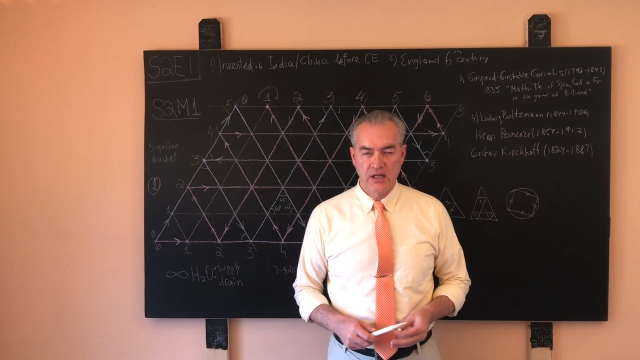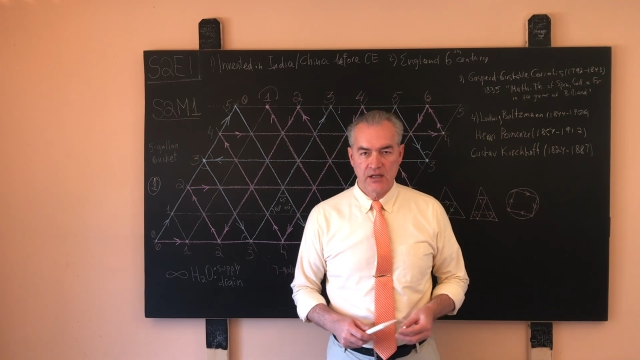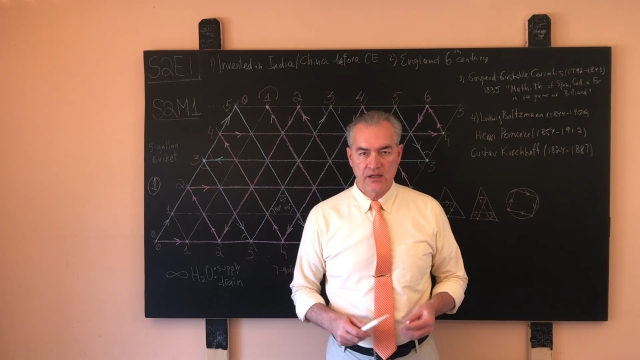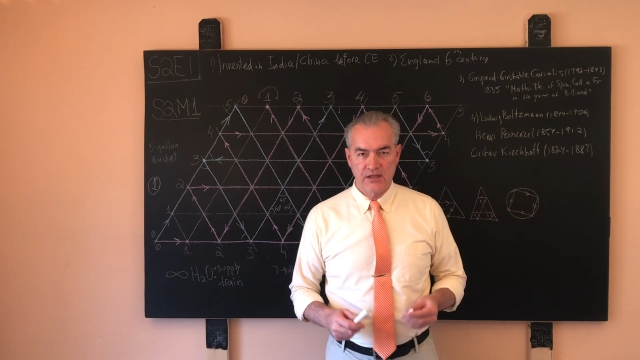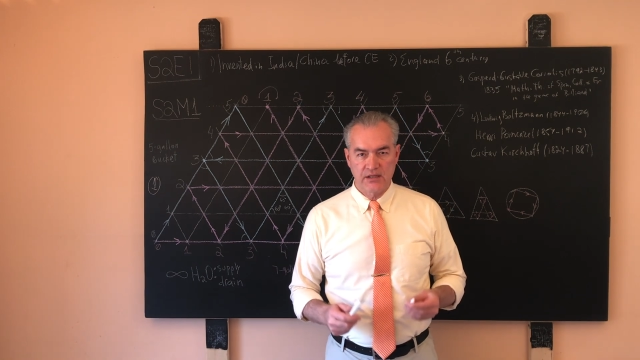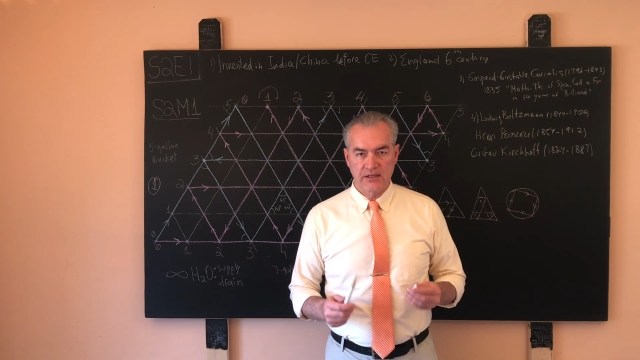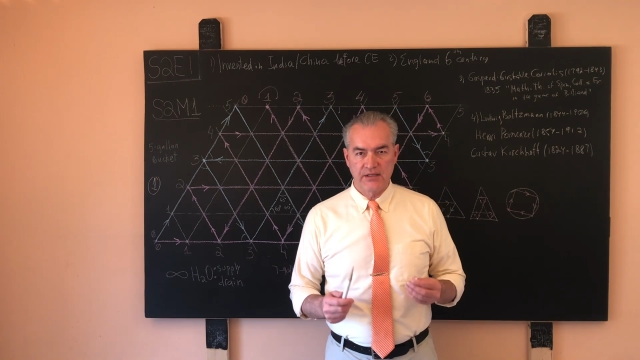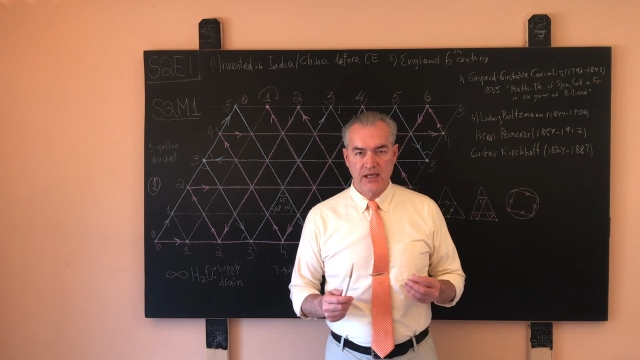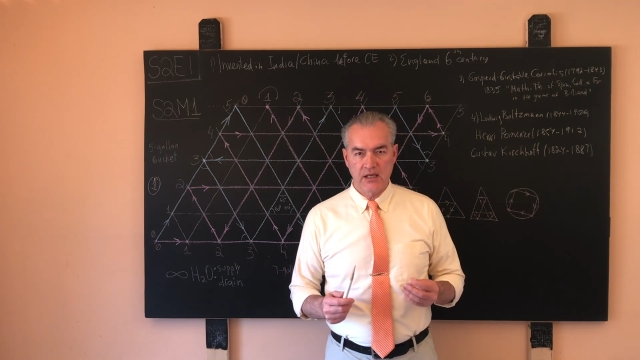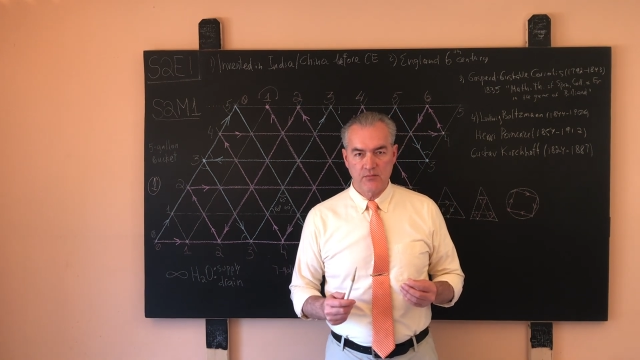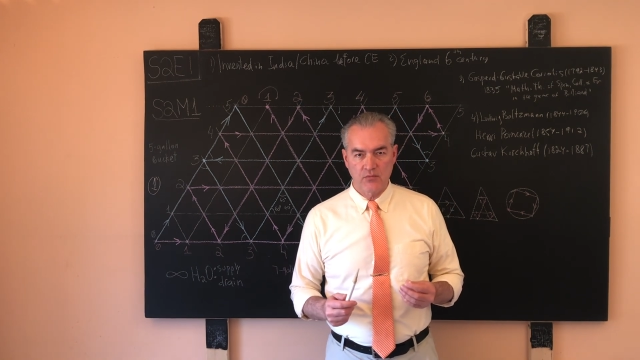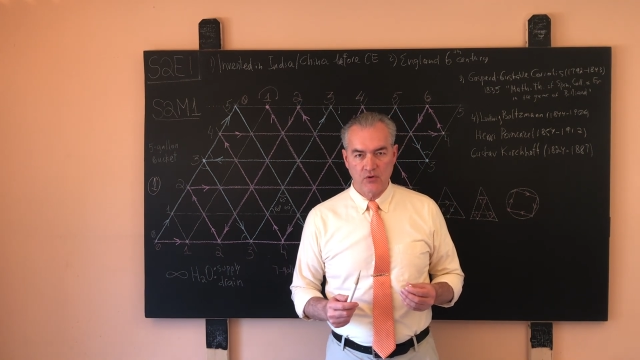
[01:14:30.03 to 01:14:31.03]
the
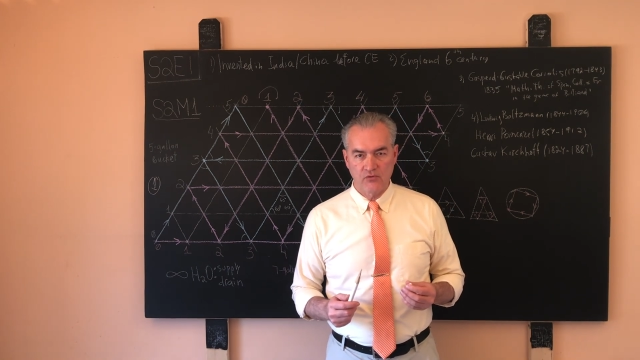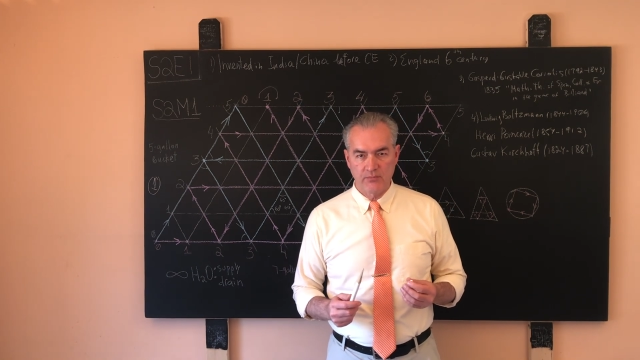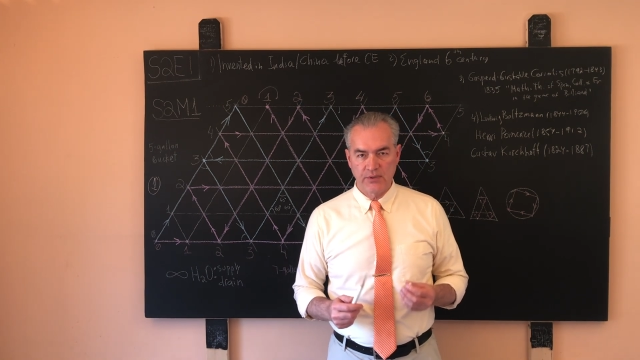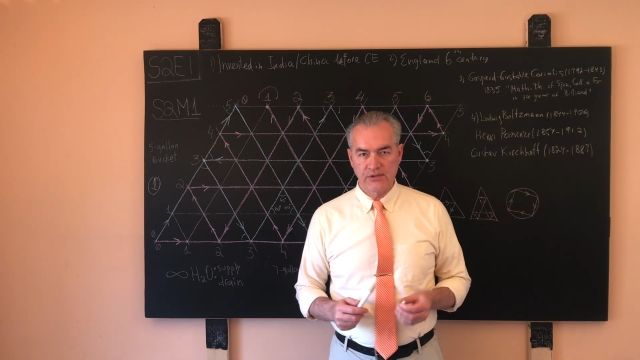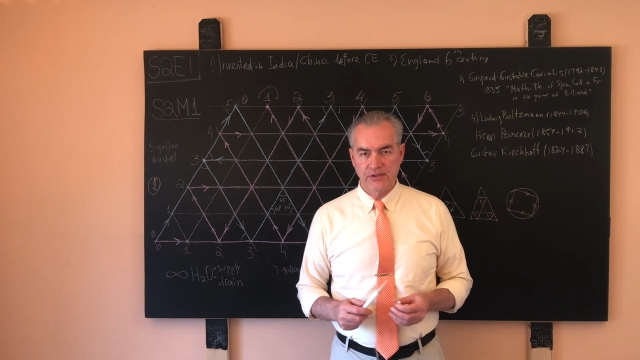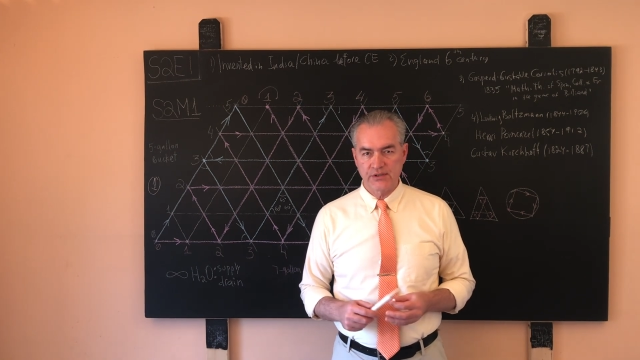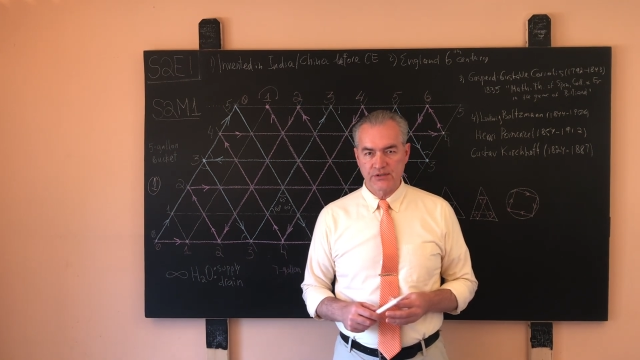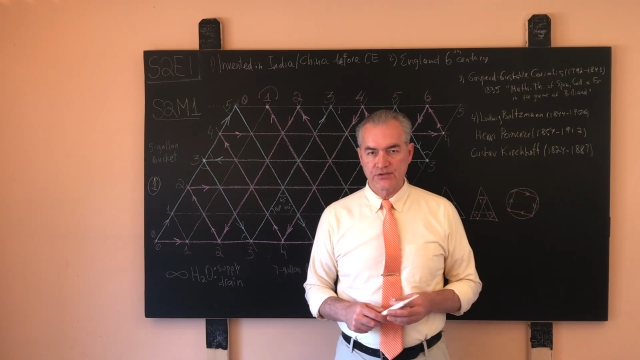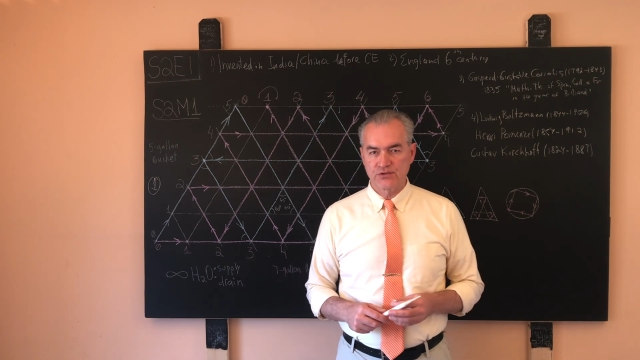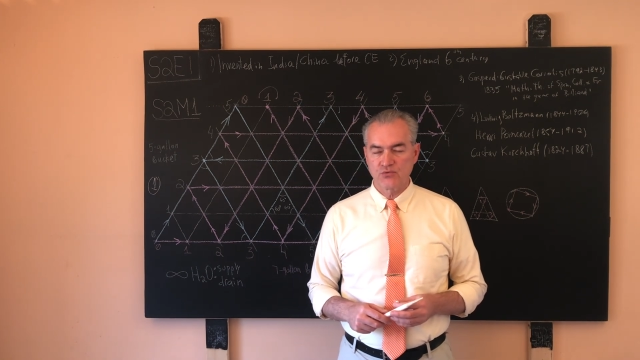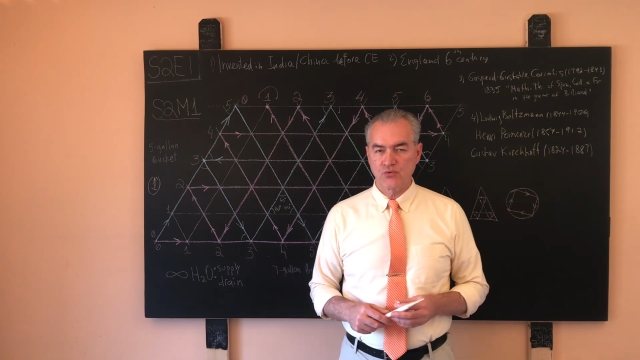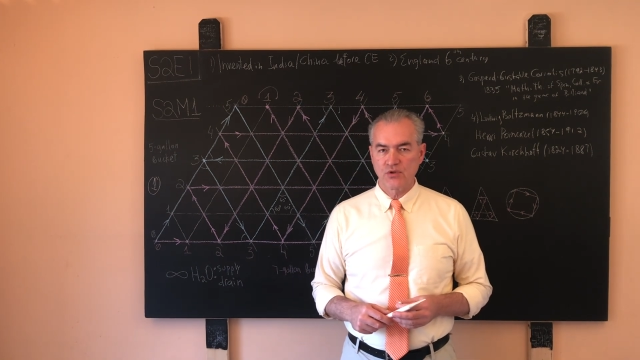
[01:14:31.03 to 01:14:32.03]
game of billiards
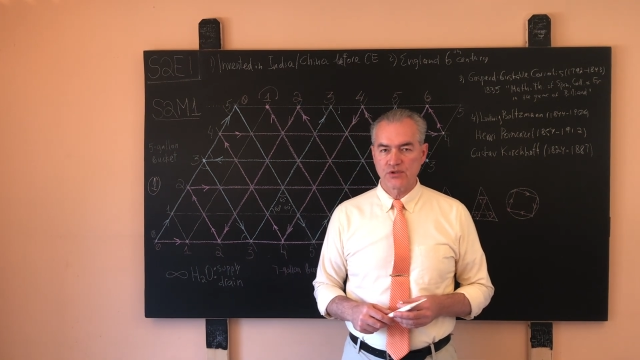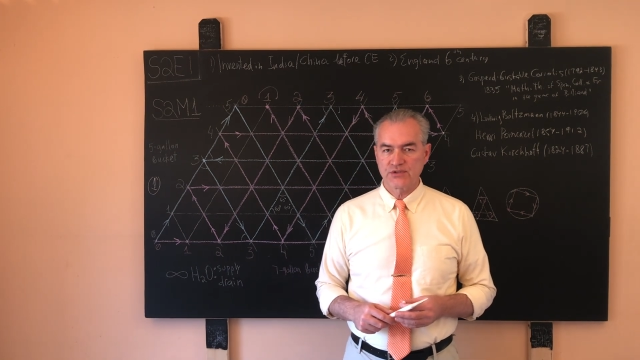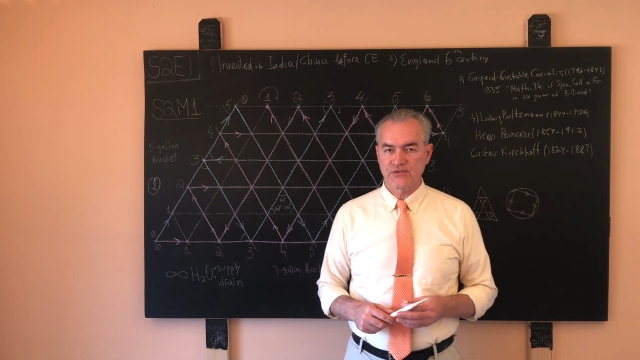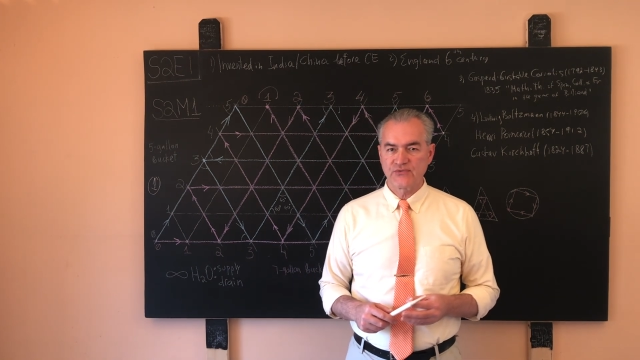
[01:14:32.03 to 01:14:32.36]
was